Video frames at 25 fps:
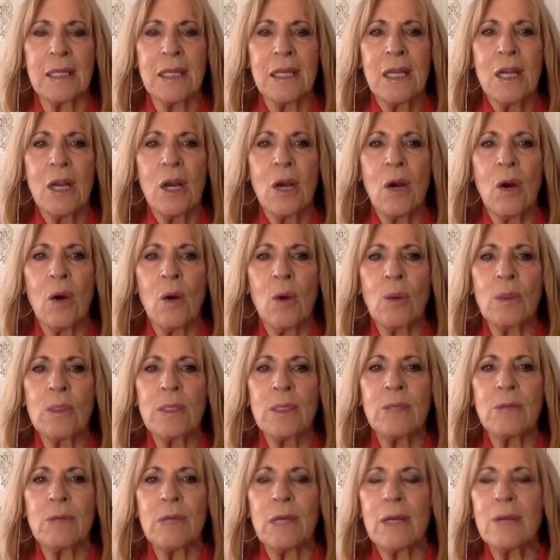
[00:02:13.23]
Holy
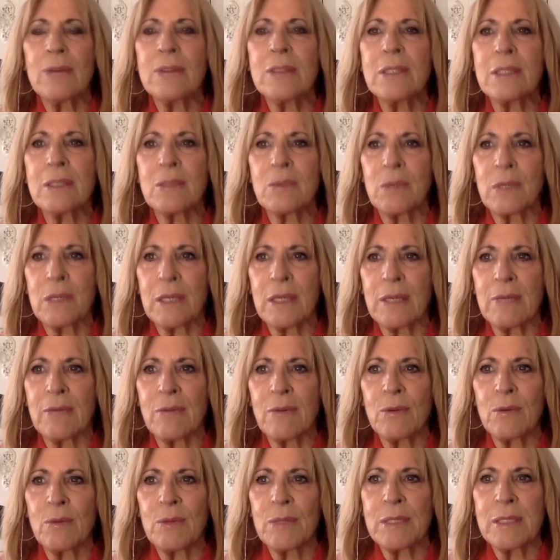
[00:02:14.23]
ground is wherever
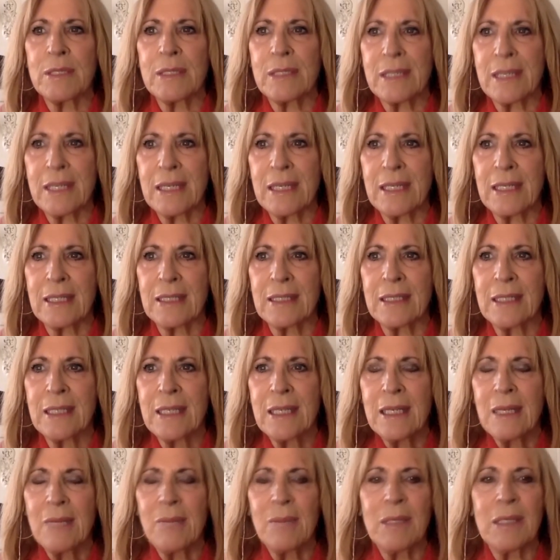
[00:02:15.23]
we stand
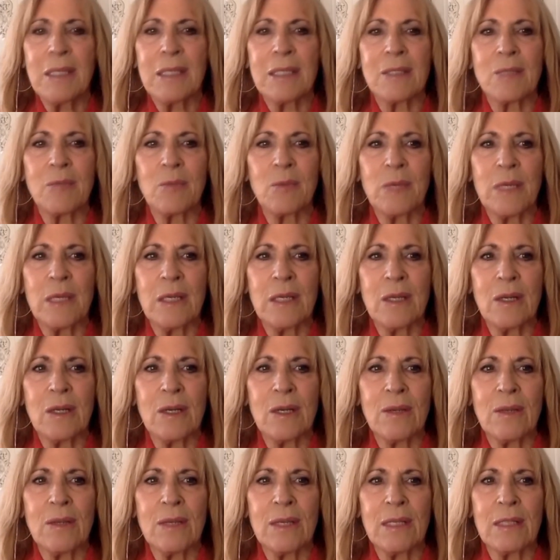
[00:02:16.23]
because we are
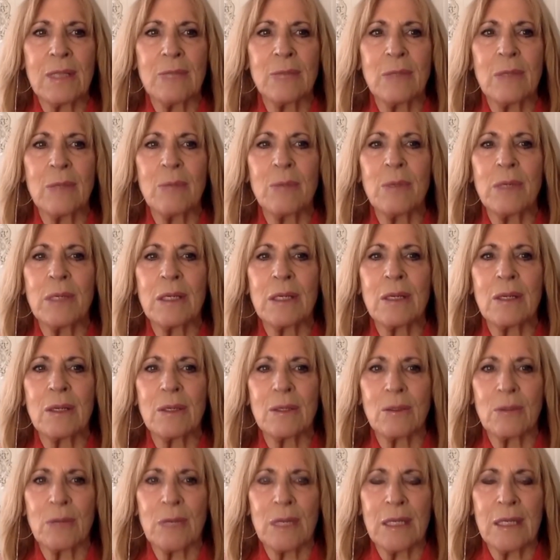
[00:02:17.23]
there and we bring our
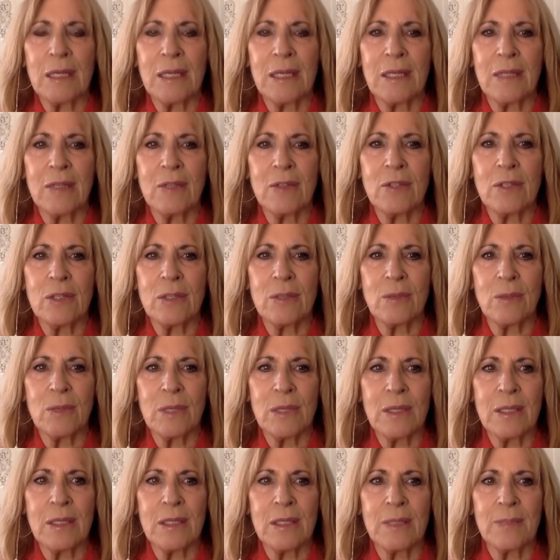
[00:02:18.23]
great energy with
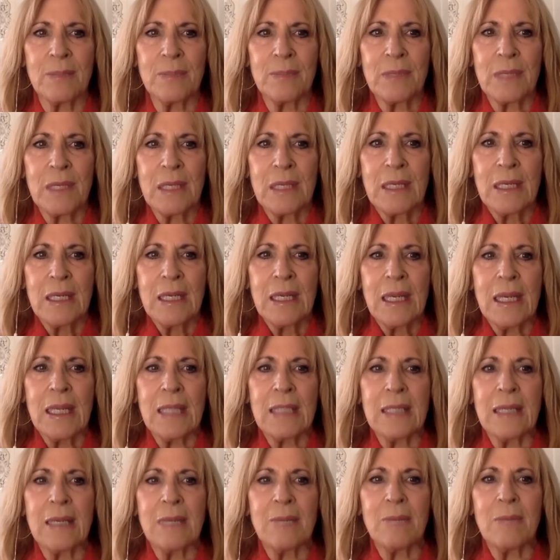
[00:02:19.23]
it. And
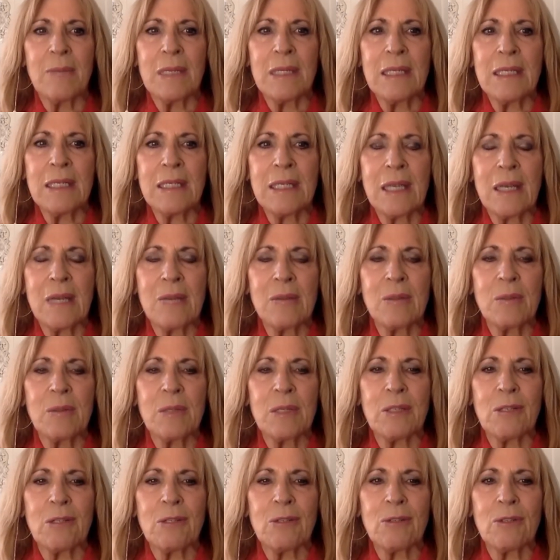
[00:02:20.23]
yet, many times we
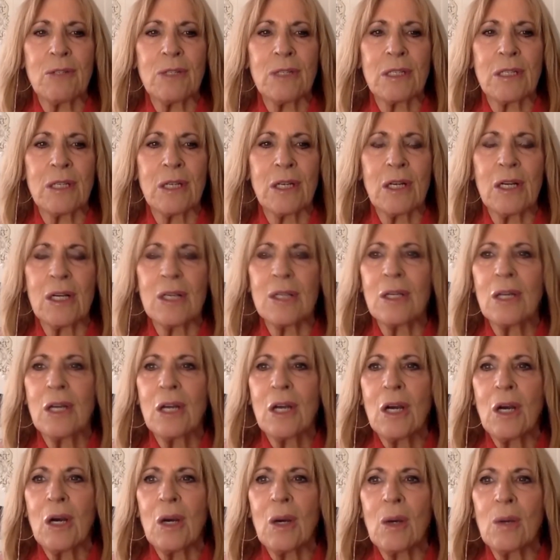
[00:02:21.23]
turn to God
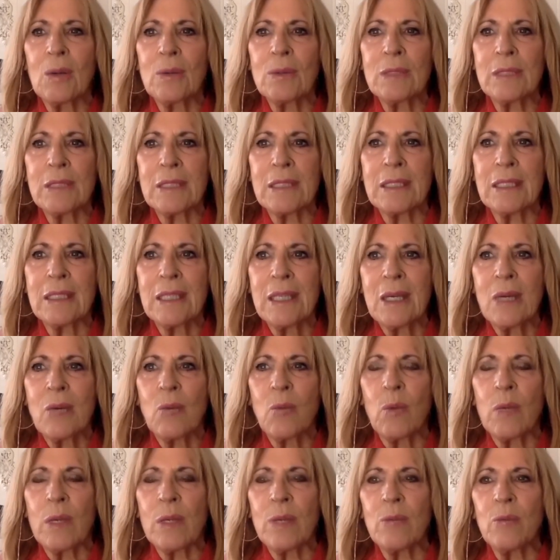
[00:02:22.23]
only
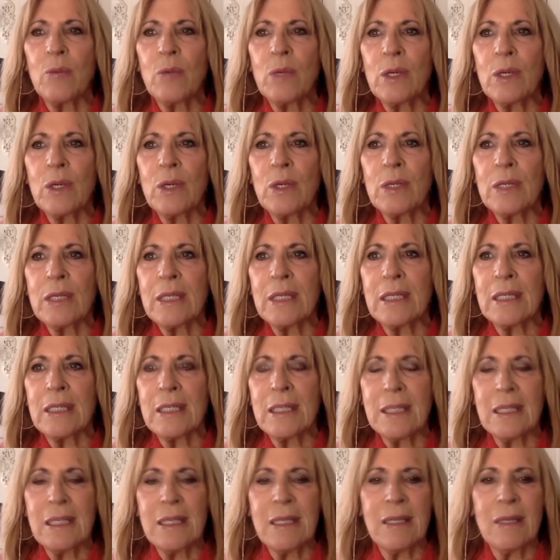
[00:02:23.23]
when we're in
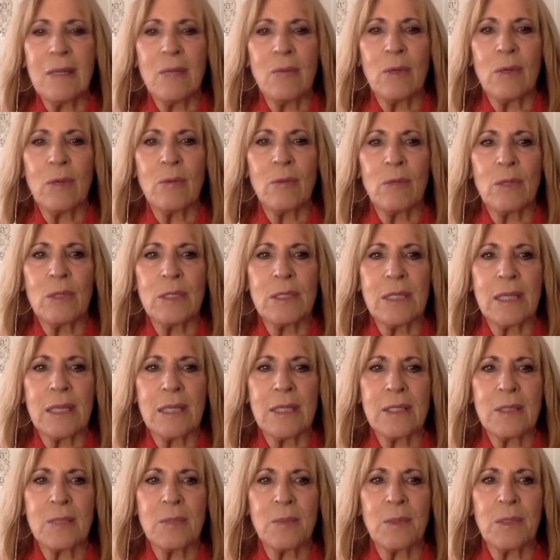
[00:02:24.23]
need, when we're
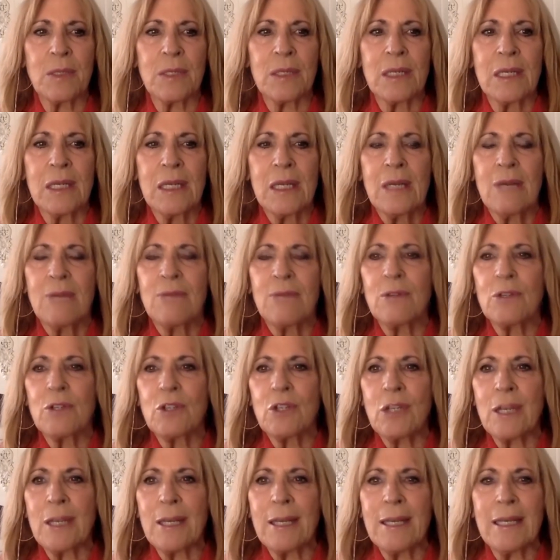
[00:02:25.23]
desperate for
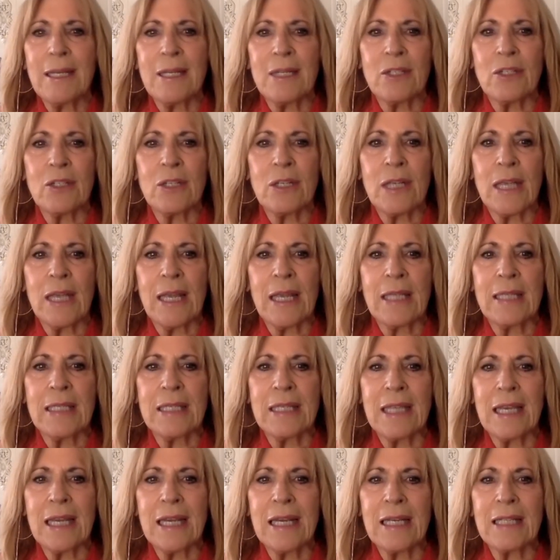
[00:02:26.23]
change. And
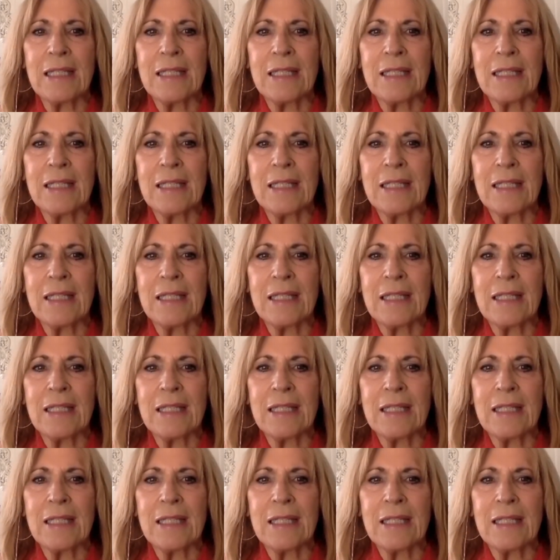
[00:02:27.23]
yet,